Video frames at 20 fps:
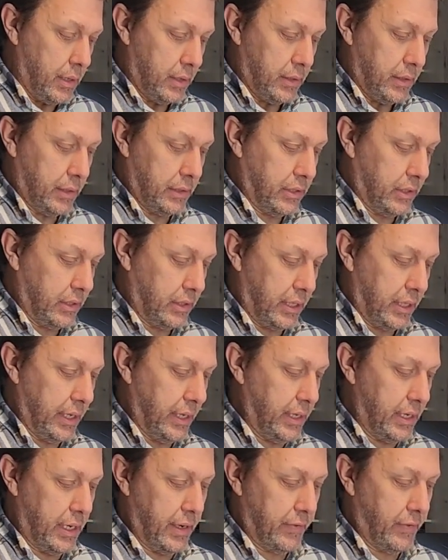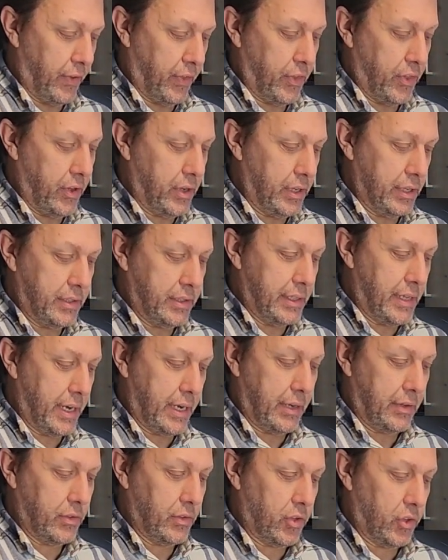You just heat it for 30
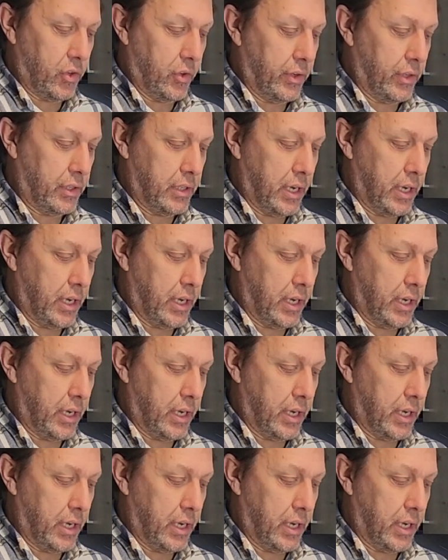seconds 3